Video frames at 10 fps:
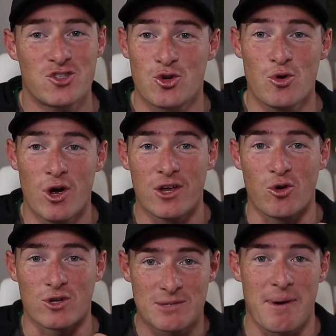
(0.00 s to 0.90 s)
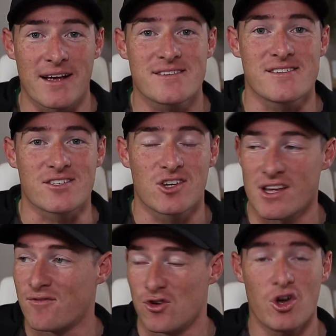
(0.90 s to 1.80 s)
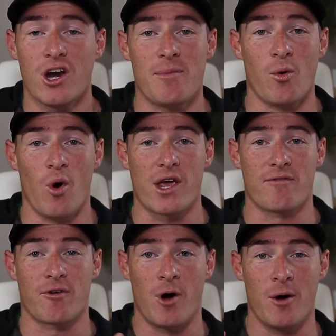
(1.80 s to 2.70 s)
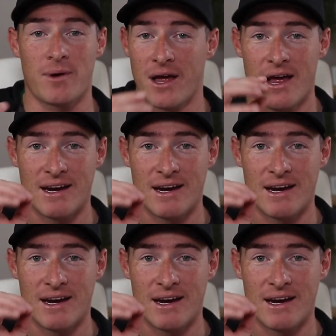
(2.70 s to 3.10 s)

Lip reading: to your spouses, because if you're going to be working from home,